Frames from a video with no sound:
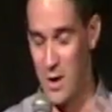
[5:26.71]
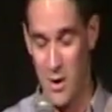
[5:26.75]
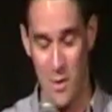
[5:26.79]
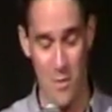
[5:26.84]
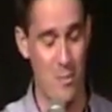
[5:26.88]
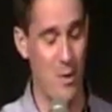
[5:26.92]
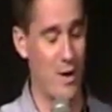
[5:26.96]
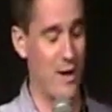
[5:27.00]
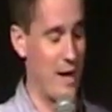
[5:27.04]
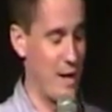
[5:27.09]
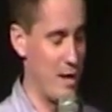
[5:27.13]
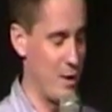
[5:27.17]

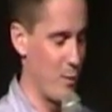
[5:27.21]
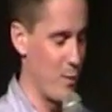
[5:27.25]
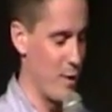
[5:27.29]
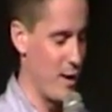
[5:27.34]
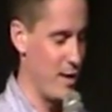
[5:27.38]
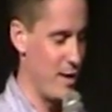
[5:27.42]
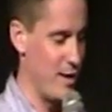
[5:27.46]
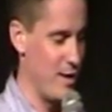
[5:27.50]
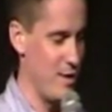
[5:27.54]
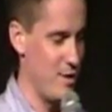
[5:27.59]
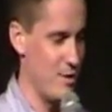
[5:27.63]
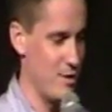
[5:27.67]
But
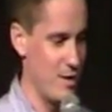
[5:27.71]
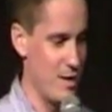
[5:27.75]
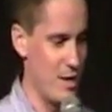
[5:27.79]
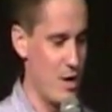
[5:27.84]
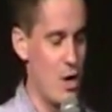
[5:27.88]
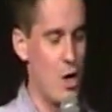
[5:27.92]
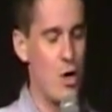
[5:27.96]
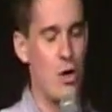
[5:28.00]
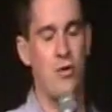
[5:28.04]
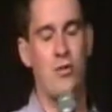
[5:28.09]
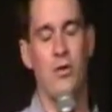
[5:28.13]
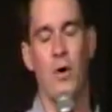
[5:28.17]
anyway,
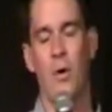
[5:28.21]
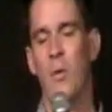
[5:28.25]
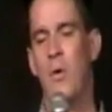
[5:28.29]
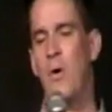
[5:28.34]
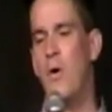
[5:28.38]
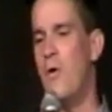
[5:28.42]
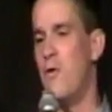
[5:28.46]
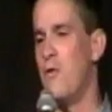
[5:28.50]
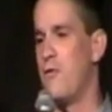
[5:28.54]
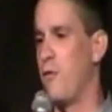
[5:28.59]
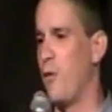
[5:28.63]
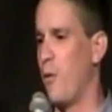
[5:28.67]
so
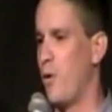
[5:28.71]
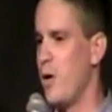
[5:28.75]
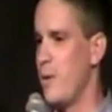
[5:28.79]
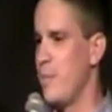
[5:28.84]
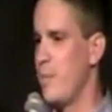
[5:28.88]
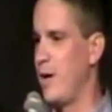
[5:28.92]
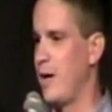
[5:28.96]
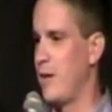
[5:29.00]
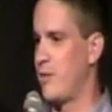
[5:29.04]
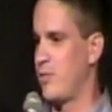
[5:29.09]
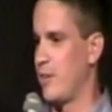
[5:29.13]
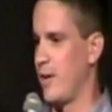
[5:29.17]
40
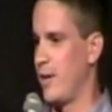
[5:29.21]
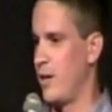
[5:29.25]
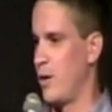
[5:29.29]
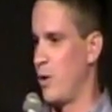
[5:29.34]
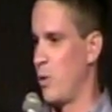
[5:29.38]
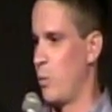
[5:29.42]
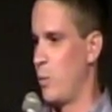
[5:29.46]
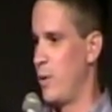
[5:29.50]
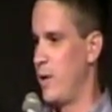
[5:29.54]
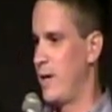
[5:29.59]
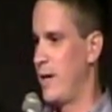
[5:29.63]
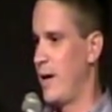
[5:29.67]
minutes later,
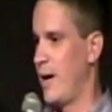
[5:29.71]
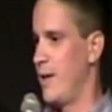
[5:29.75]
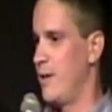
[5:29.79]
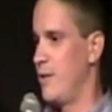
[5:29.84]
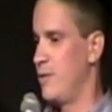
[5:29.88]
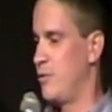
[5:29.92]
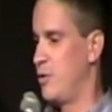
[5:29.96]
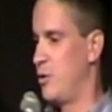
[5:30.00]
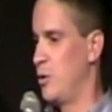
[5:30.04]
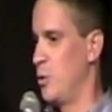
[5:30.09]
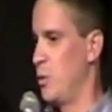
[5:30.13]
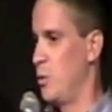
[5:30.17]
we get
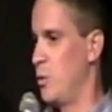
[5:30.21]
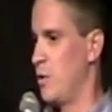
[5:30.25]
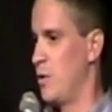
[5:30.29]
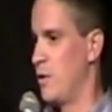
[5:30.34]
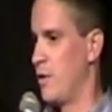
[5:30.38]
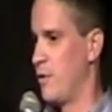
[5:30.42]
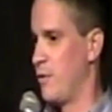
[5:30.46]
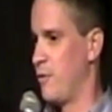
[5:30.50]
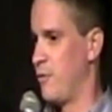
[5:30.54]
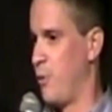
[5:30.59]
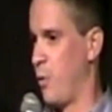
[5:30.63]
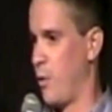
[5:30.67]
to
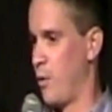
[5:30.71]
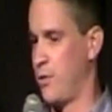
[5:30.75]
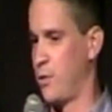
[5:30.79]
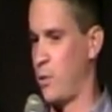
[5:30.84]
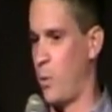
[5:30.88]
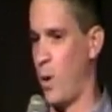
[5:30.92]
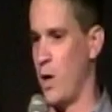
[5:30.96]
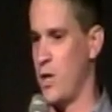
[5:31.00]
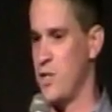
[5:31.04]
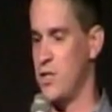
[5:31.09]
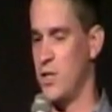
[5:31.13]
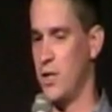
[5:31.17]
the fourth
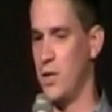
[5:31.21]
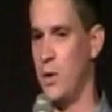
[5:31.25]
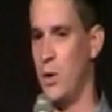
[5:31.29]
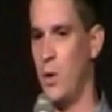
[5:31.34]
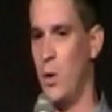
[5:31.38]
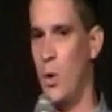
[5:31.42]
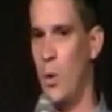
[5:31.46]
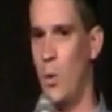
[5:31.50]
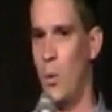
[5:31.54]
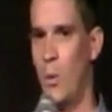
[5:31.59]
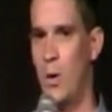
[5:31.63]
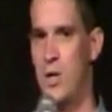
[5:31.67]
question,
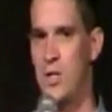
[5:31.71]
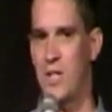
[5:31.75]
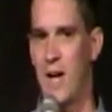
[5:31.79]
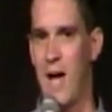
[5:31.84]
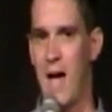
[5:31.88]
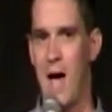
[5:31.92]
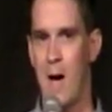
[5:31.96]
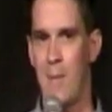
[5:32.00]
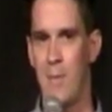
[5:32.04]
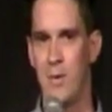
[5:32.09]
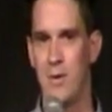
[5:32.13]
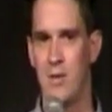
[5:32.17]
which
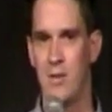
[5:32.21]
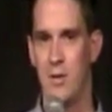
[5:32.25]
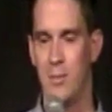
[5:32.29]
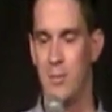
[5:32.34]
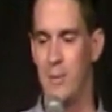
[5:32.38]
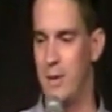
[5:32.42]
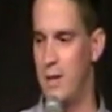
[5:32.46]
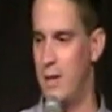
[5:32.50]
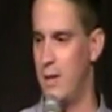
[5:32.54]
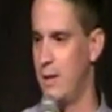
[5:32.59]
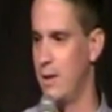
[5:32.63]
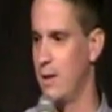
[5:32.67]
happened to
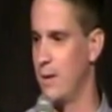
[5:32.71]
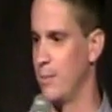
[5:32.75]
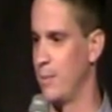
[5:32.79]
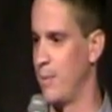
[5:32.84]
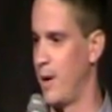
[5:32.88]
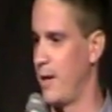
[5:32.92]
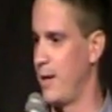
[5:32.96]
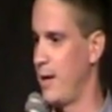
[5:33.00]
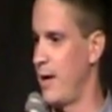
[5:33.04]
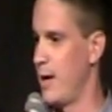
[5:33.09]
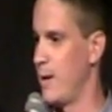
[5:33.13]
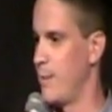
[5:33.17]
be my
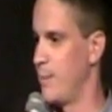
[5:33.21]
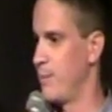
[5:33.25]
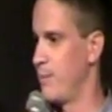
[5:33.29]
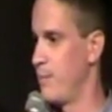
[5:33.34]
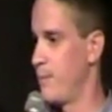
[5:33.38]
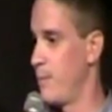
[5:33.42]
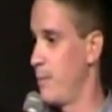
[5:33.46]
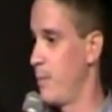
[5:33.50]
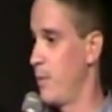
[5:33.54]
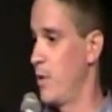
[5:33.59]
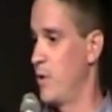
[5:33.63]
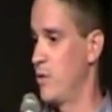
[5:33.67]
name.
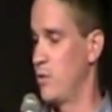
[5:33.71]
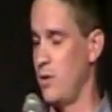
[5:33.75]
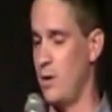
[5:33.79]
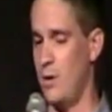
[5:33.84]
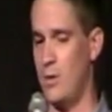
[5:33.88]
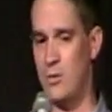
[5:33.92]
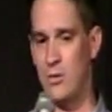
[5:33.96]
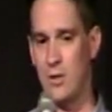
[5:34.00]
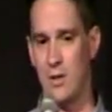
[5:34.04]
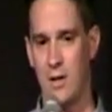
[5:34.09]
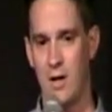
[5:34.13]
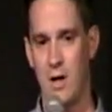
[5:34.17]
So I
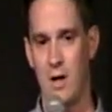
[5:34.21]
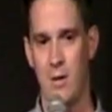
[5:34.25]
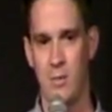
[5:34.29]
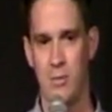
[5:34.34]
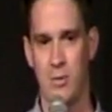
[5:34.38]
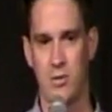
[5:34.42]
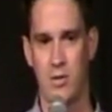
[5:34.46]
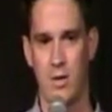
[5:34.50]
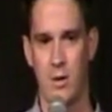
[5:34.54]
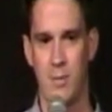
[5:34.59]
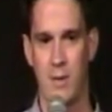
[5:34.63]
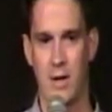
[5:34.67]
was like, oh, I'm
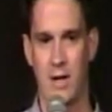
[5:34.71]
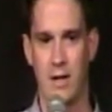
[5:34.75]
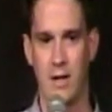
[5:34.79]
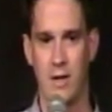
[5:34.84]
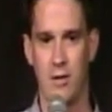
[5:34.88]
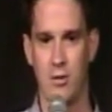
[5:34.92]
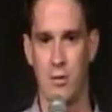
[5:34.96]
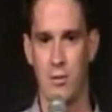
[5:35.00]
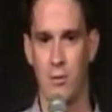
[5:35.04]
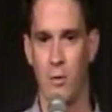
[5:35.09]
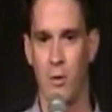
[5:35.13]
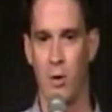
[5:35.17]
just going to make it
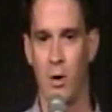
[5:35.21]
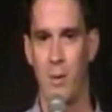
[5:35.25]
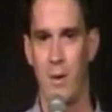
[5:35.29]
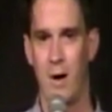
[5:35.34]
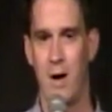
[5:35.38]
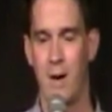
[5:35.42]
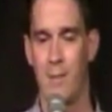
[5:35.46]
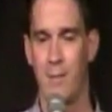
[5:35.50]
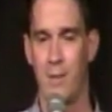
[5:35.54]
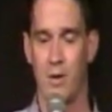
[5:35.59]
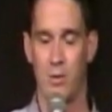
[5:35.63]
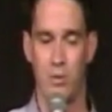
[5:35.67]
easy for him.
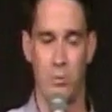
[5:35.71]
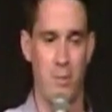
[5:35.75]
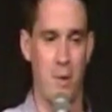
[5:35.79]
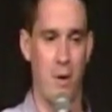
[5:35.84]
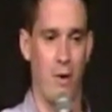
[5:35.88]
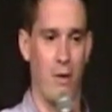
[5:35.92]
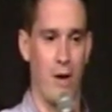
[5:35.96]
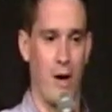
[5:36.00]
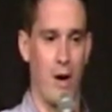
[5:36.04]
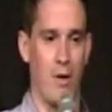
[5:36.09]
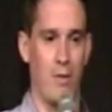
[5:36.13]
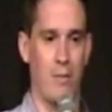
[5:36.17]
I'm going to spell
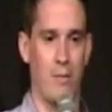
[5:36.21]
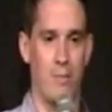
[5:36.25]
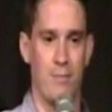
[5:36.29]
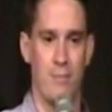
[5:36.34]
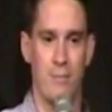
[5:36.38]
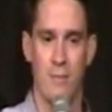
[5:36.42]
it out.